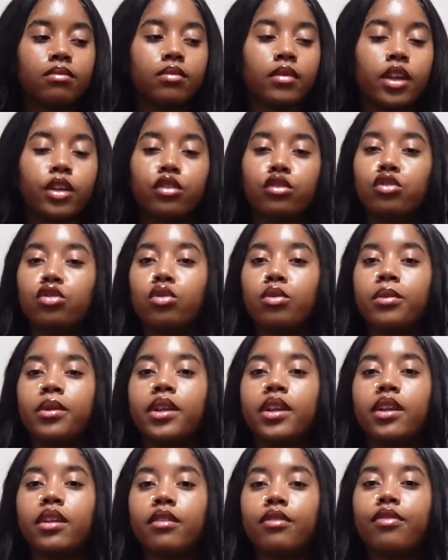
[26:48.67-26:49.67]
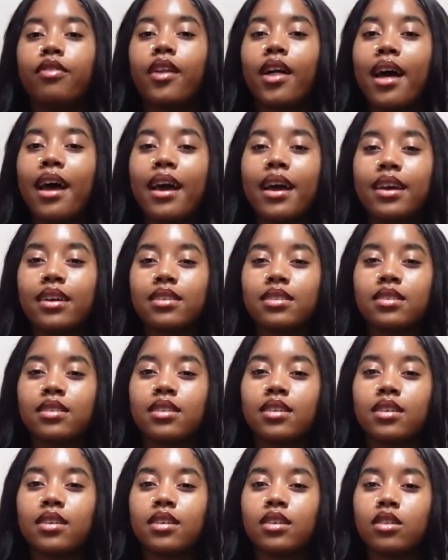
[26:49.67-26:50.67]
It's too many flags
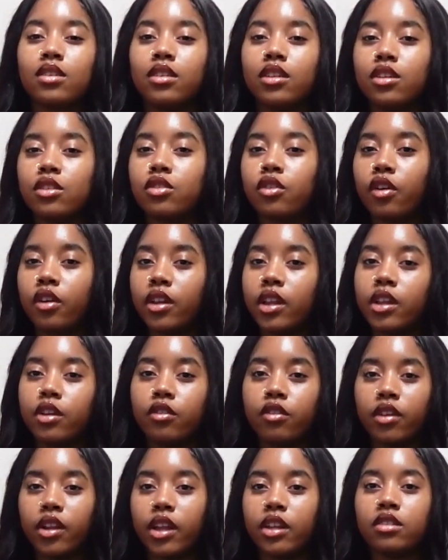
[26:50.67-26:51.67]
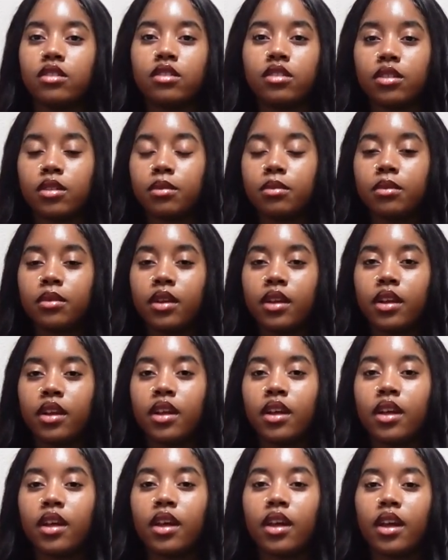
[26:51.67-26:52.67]
this early in a relationship.
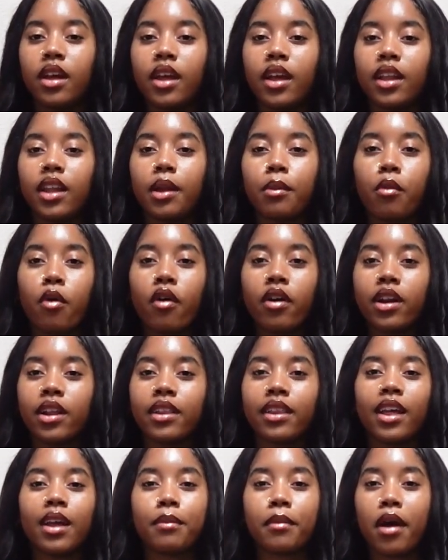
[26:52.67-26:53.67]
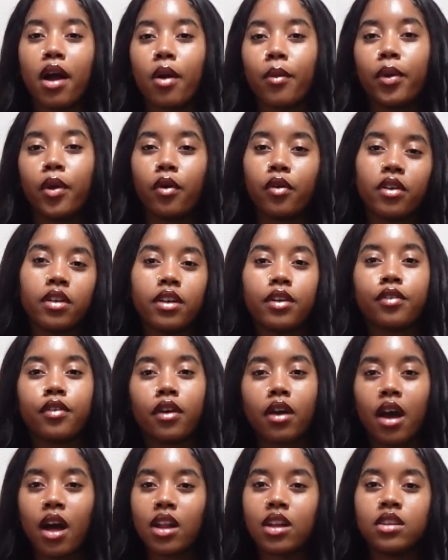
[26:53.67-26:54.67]
And I'm already thinking about how we going to different
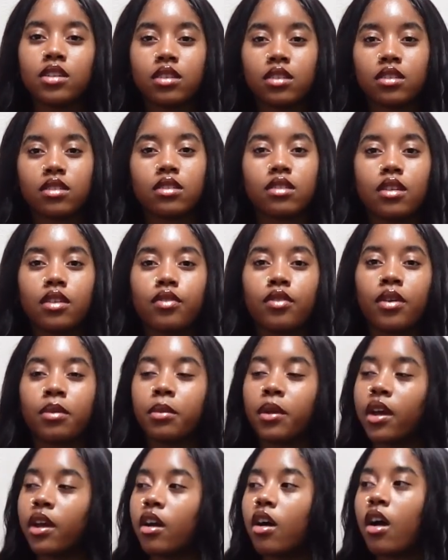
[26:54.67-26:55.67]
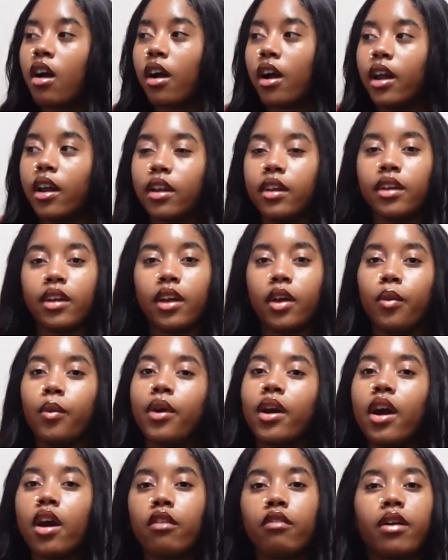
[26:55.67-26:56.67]
colleges and stuff. I'm like, alright, yeah, we
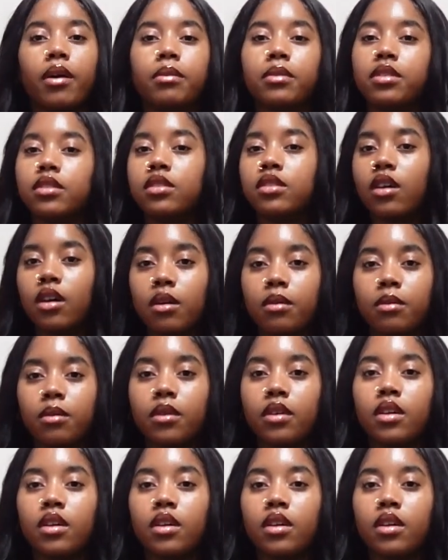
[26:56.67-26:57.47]
gotta wrap this up.